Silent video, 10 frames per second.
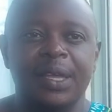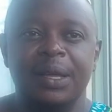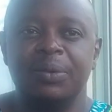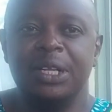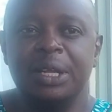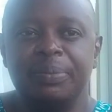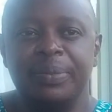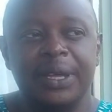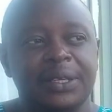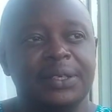Welcome
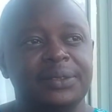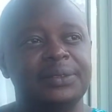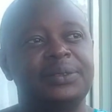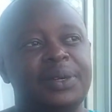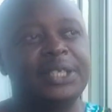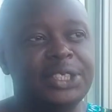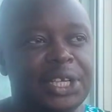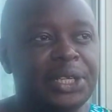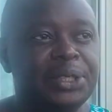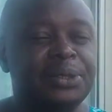back to our
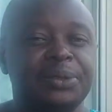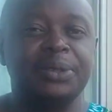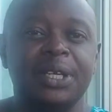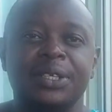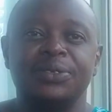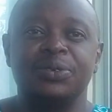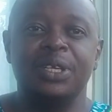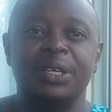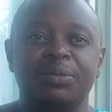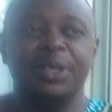channel.
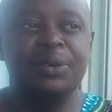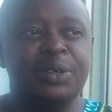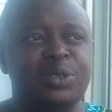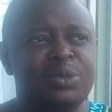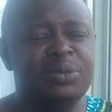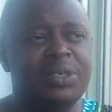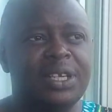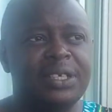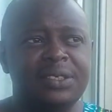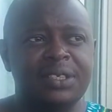Today we are going to look at
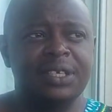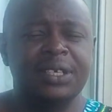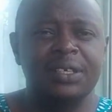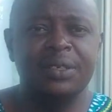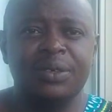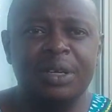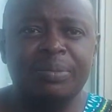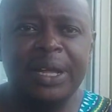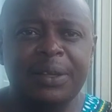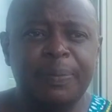lower
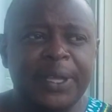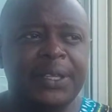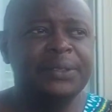back pain.